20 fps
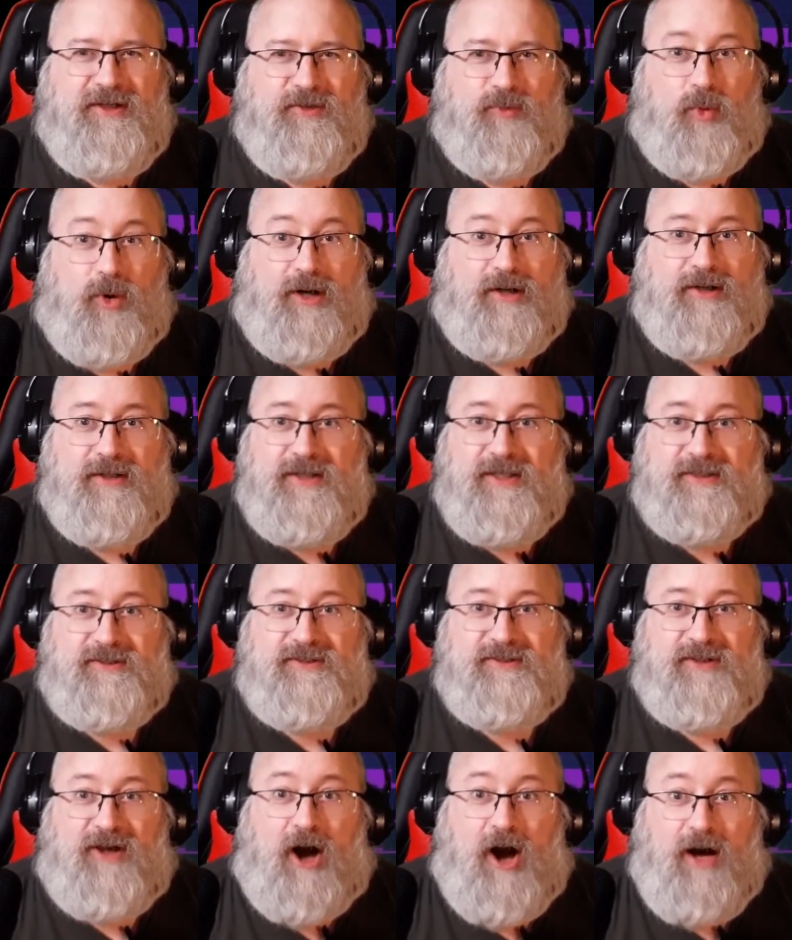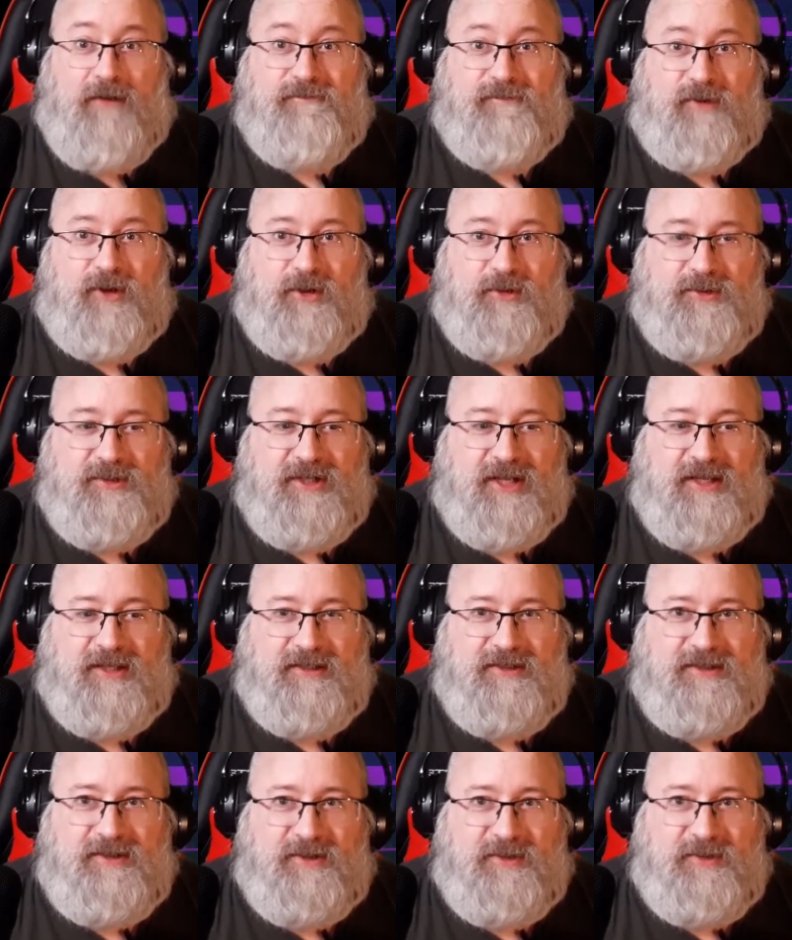Where can this off-road
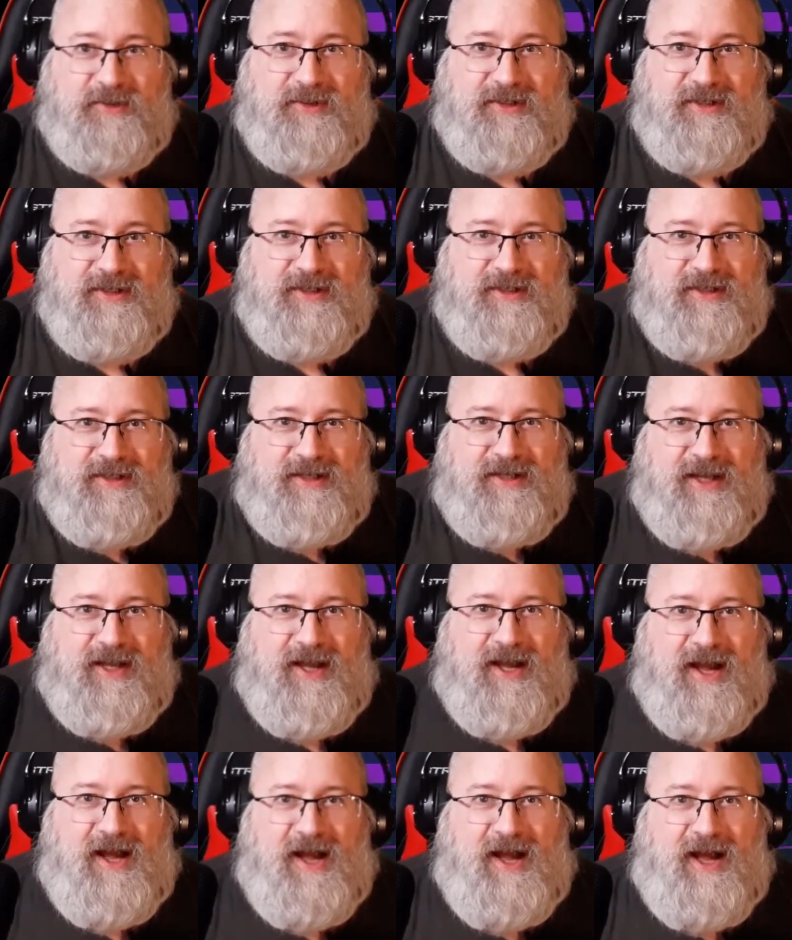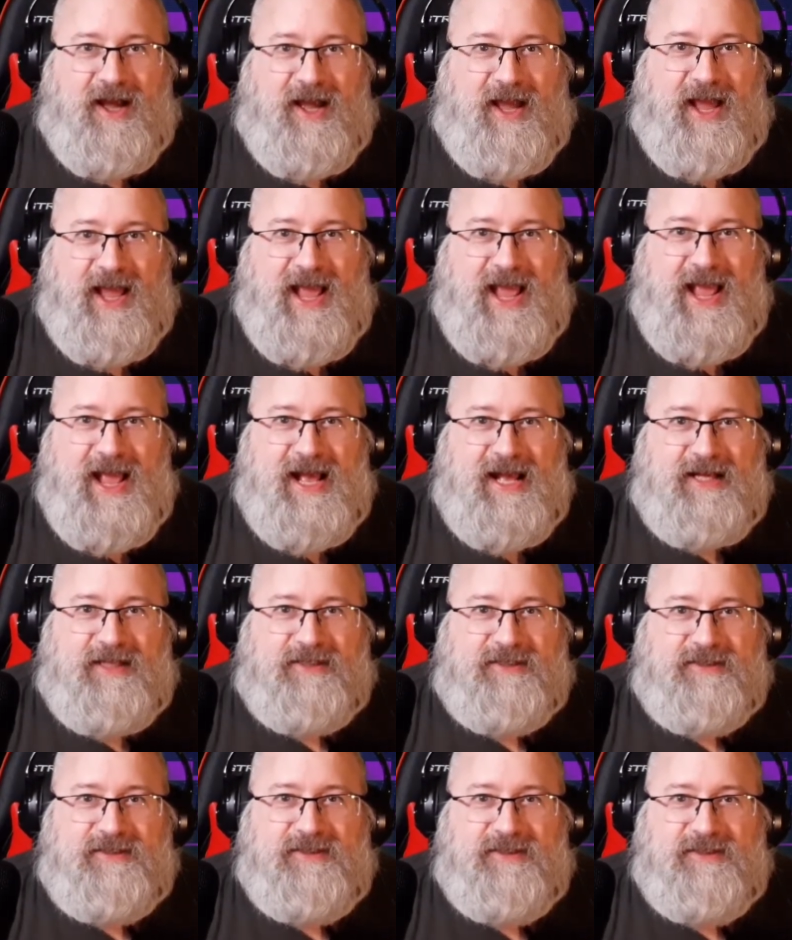take you?
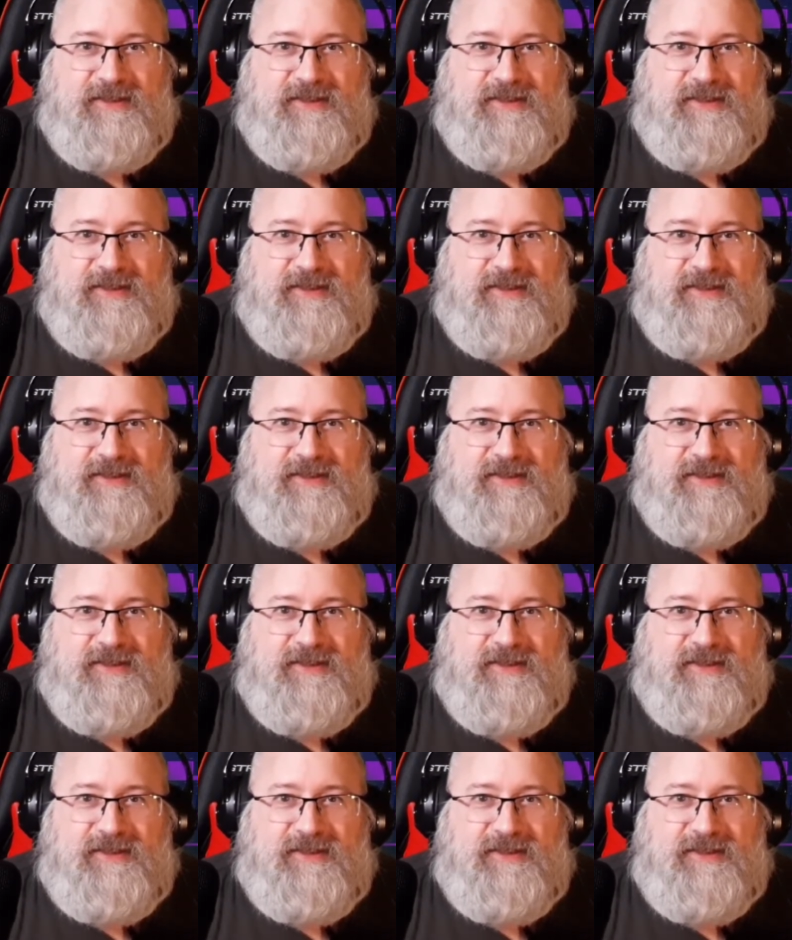And